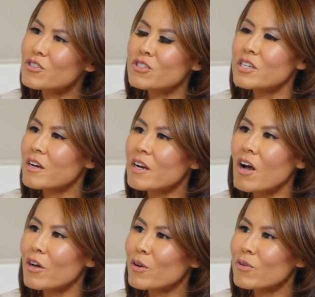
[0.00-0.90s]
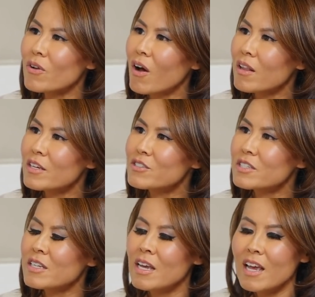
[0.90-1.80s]
just sharing all your knowledge.
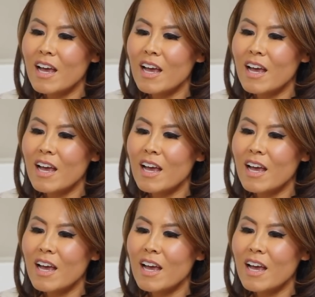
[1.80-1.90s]
And